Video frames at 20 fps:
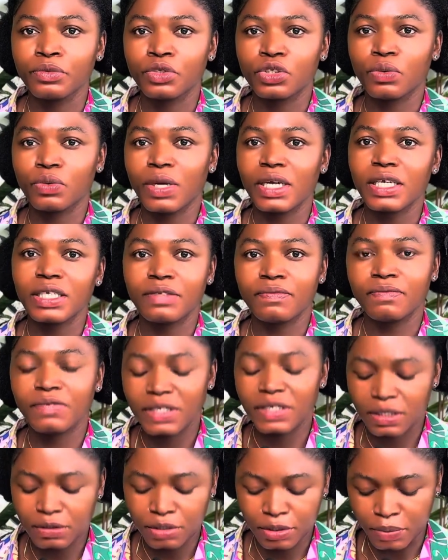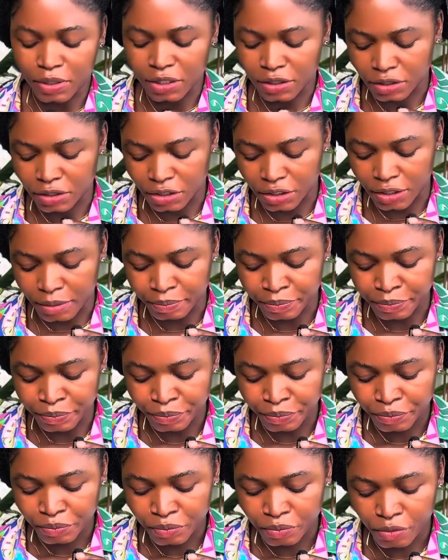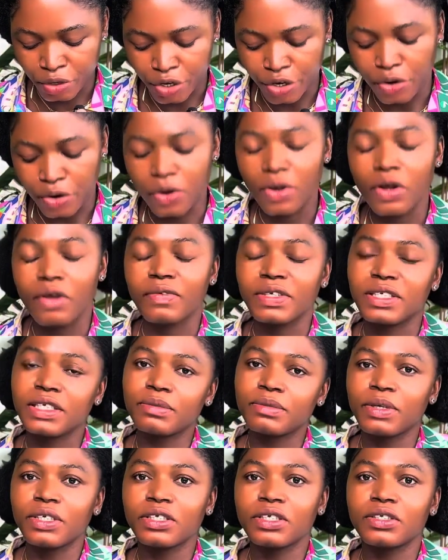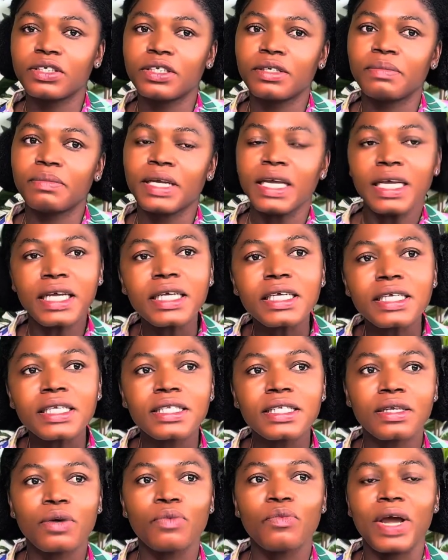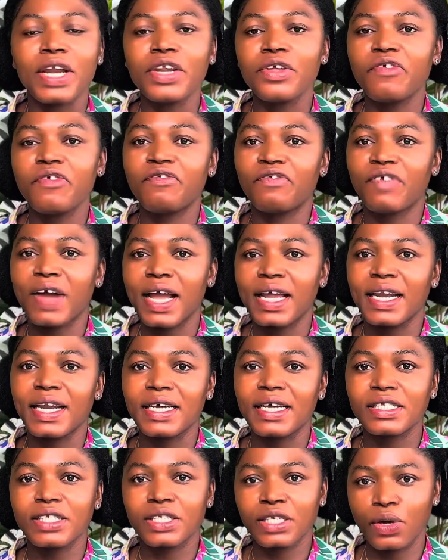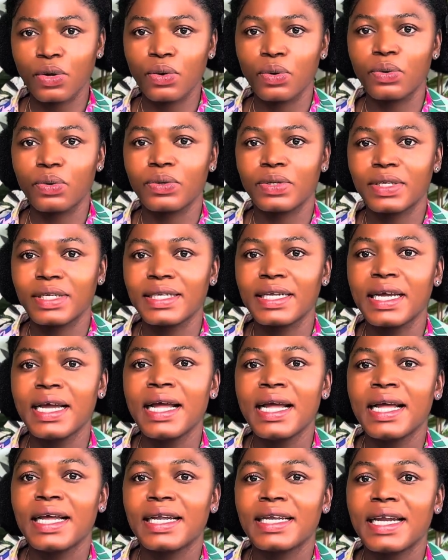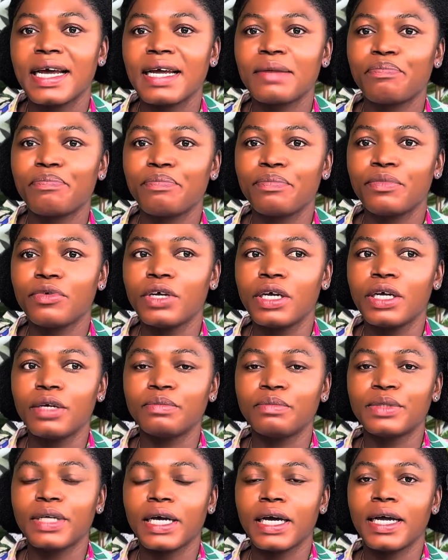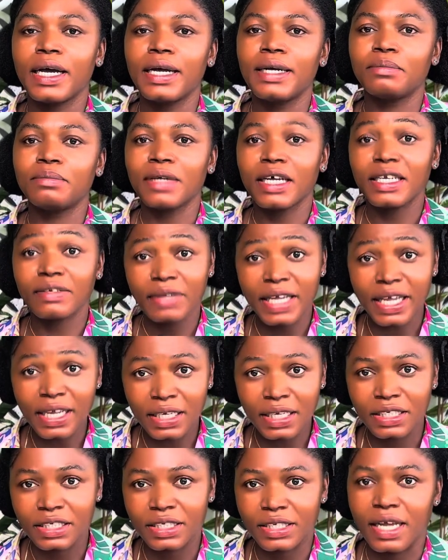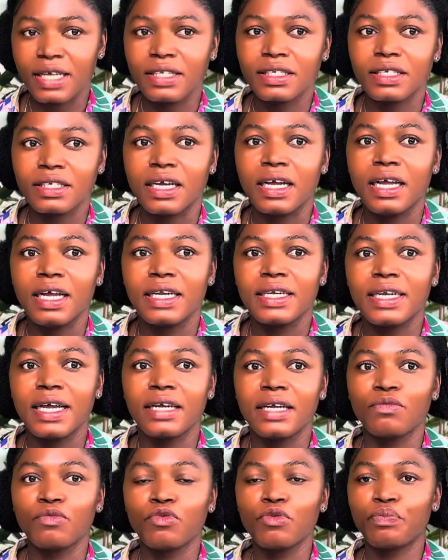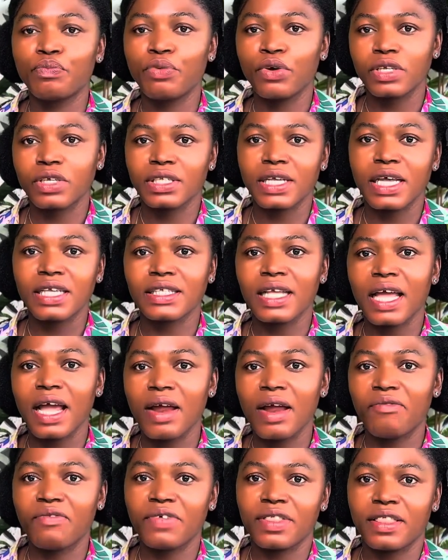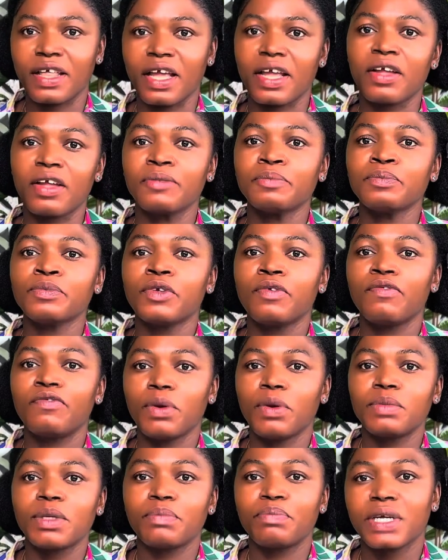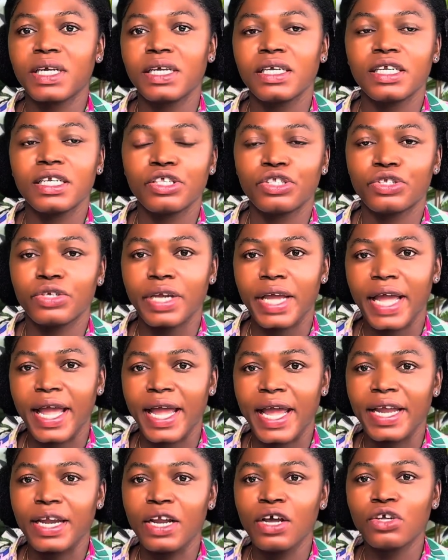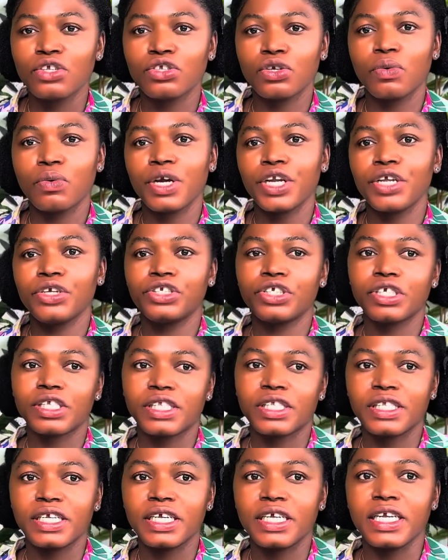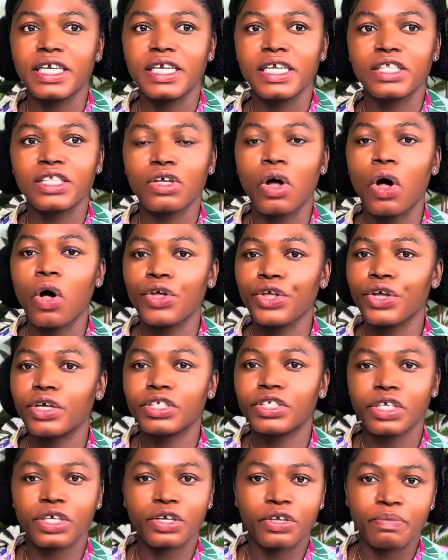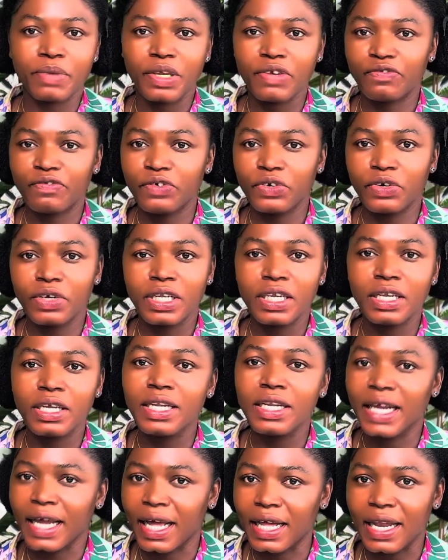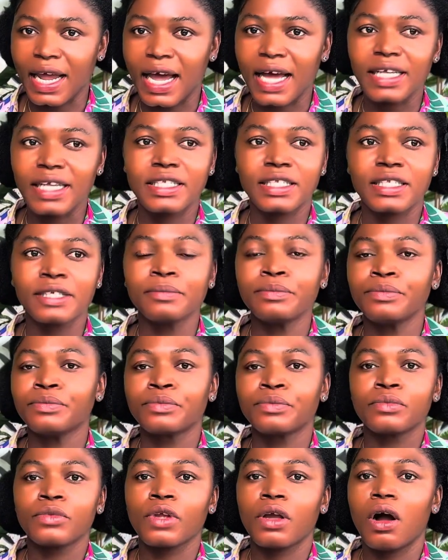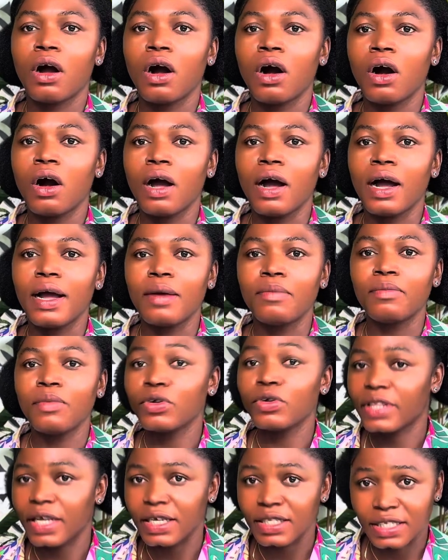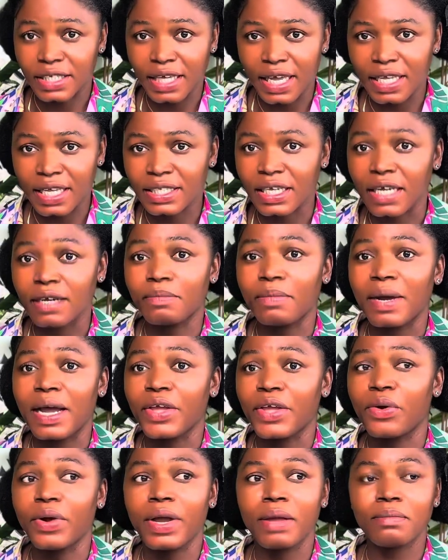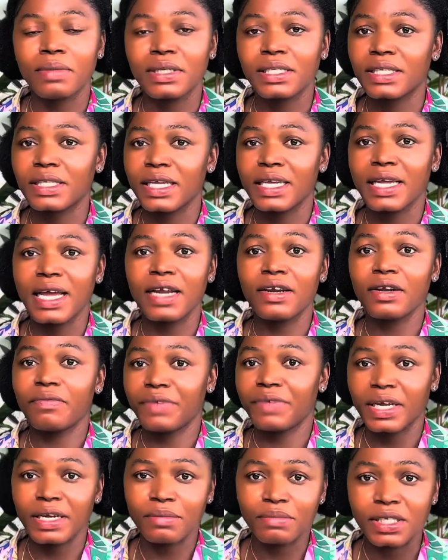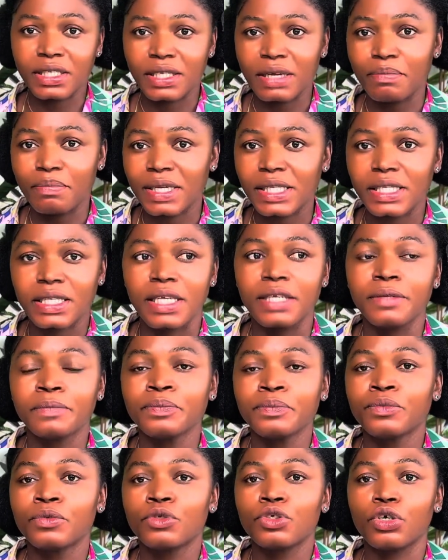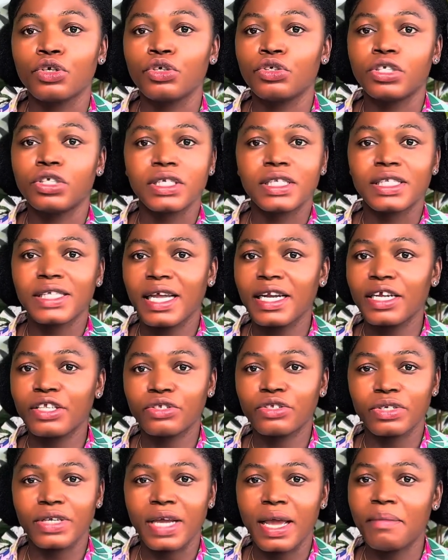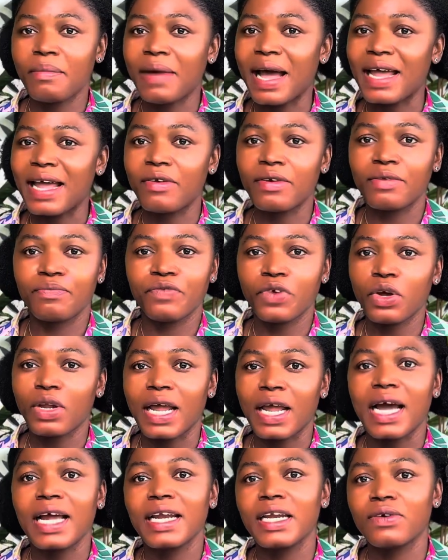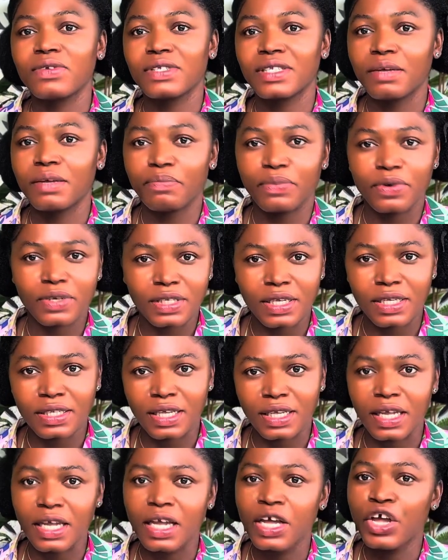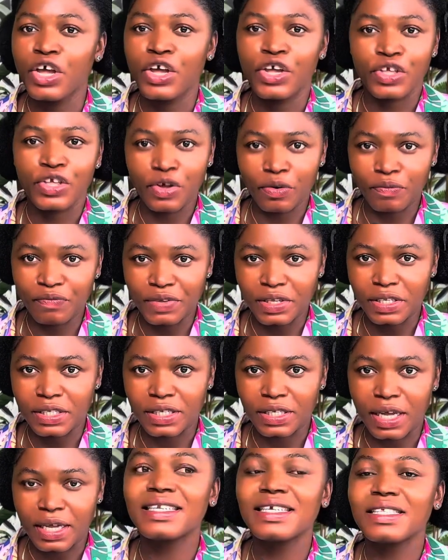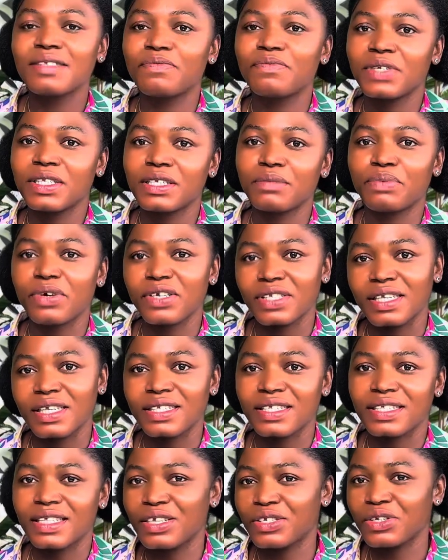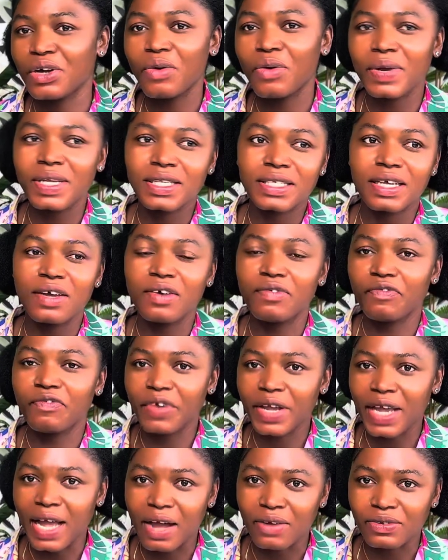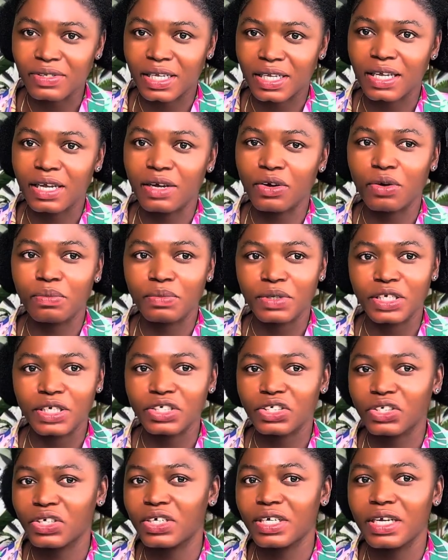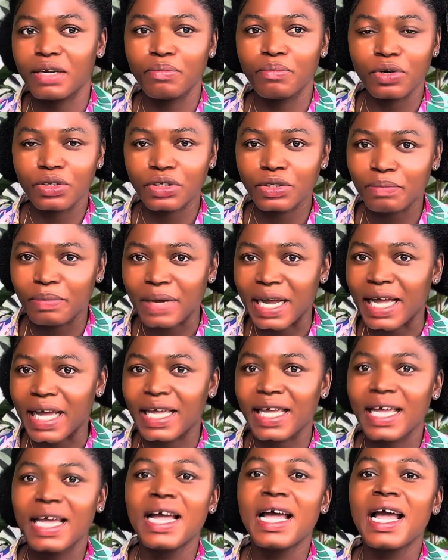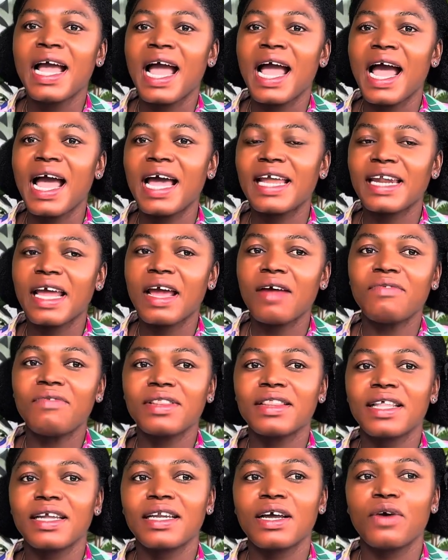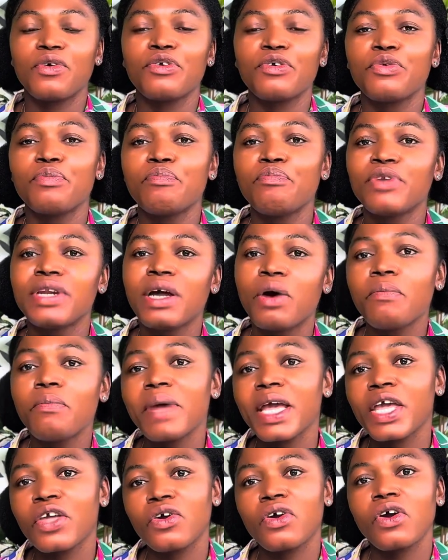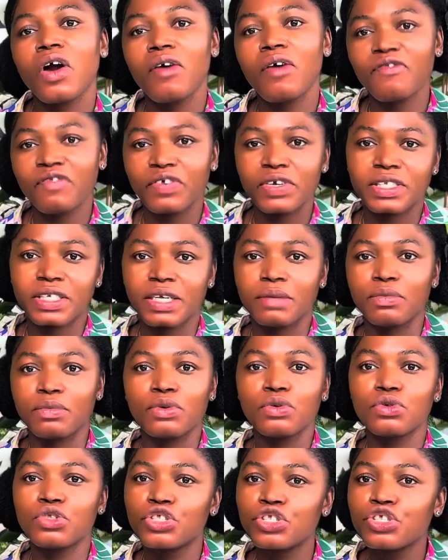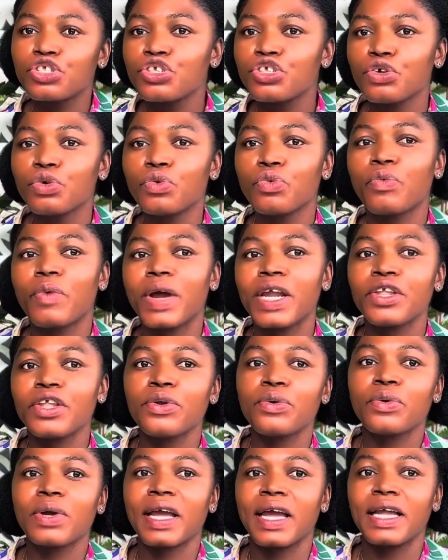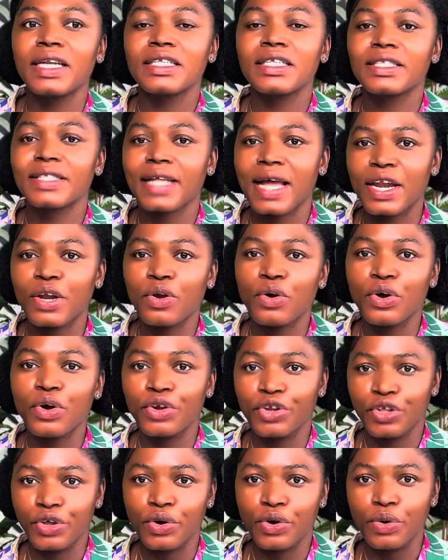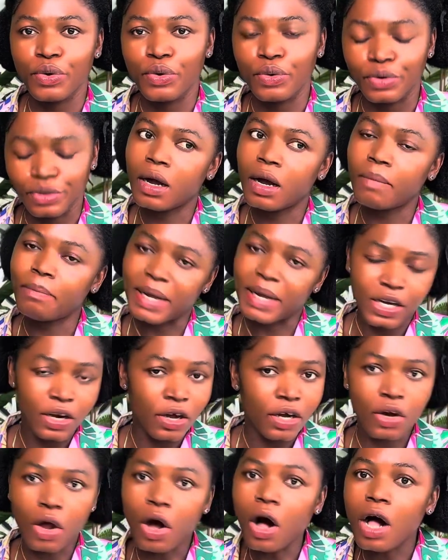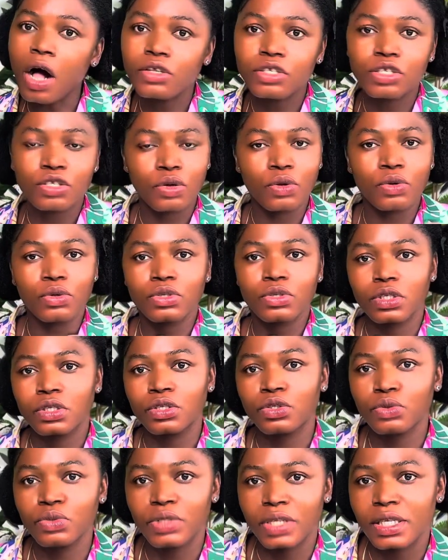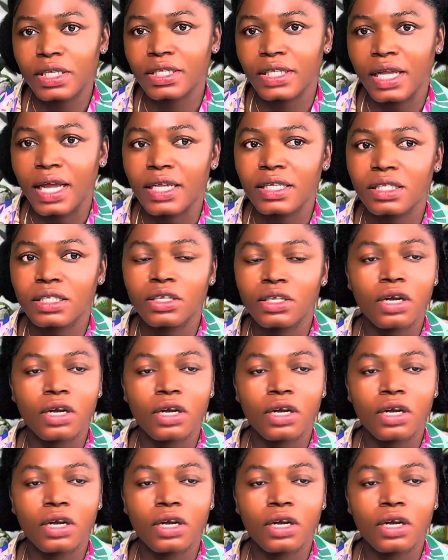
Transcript: So what is visa sponsorship? Visa sponsorship is when you find a school that English center that will process everything from the beginning to the end. So what you just need is all your documents fully legalized or authenticated by your embassy and the Vietnamese embassy. So you just send it to them and voila, they'll start processing your visa. This visa process, there's always a free housing, accommodation, a motorbike, and everything that will make you comfortable to you when you can stand on your own. But not all schools do these things.